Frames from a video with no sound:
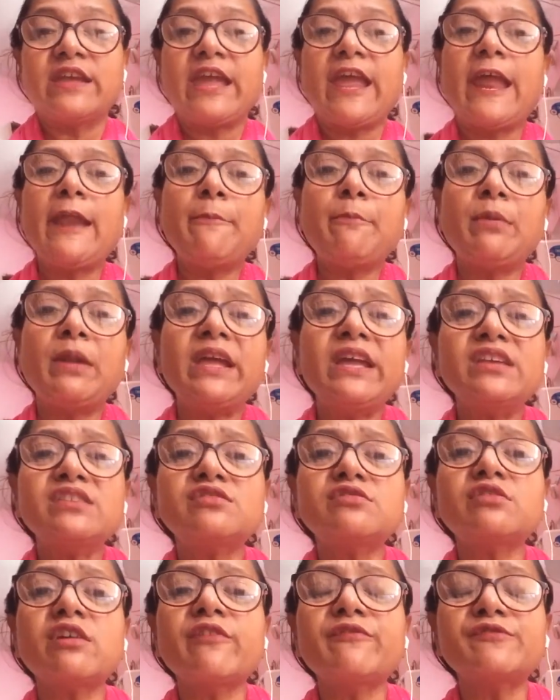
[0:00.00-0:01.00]
In
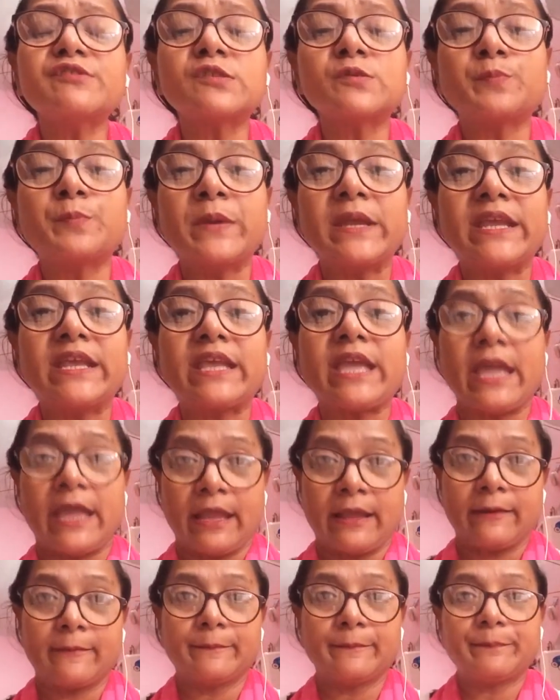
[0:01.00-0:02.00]
place of
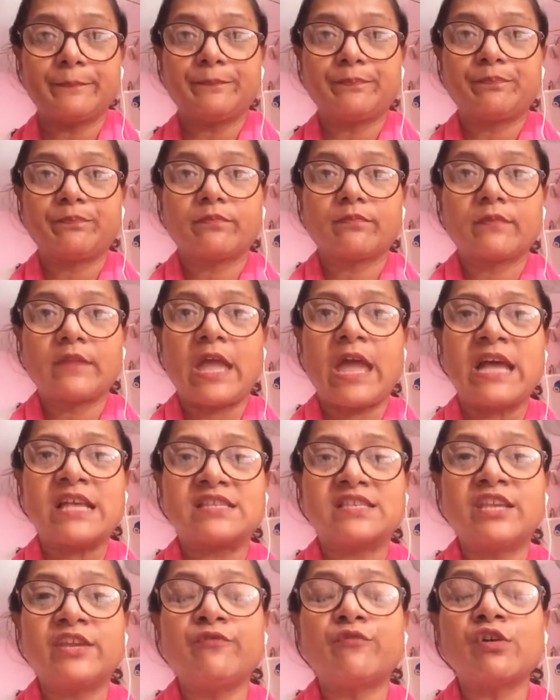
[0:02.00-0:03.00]
speaking,
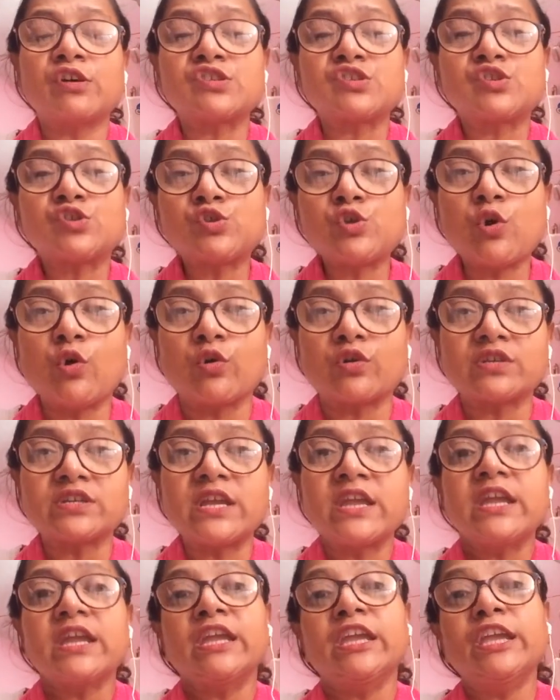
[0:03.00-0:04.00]
as he was choked,
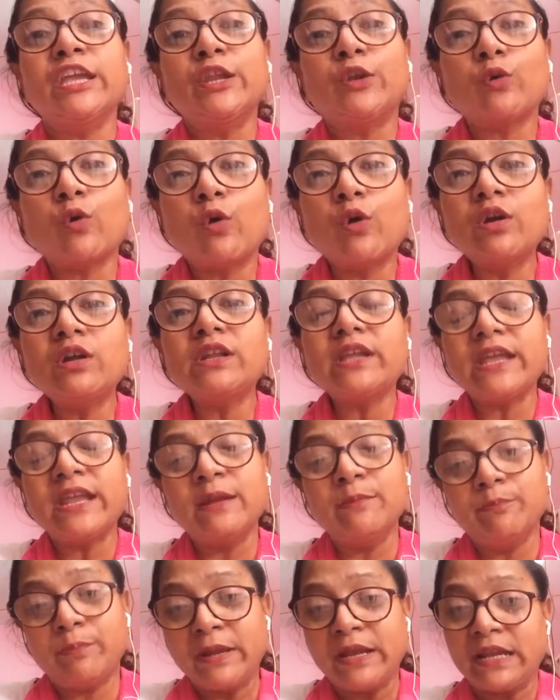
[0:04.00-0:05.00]
he wrote
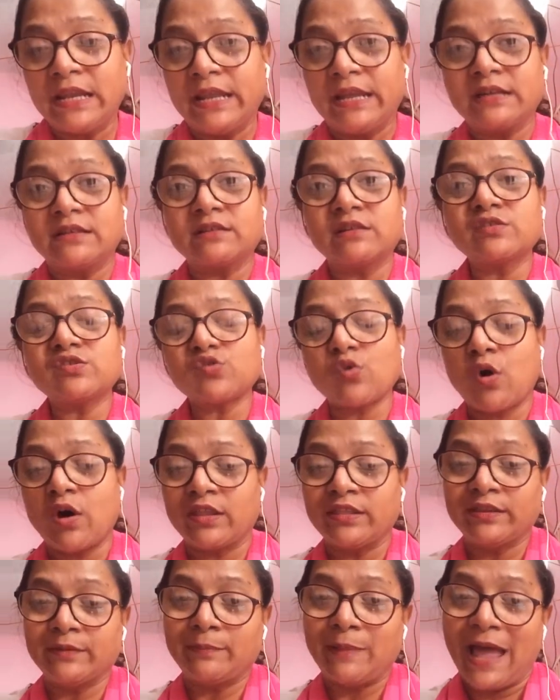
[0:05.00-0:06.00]
in big letters
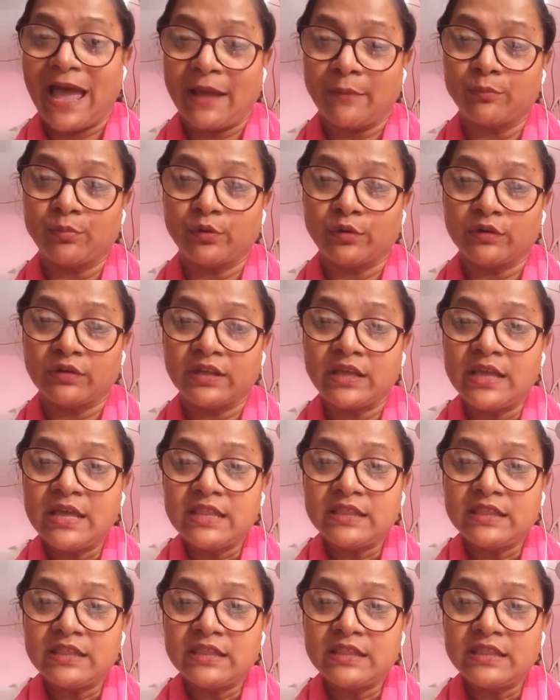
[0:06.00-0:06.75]
on the blackboard.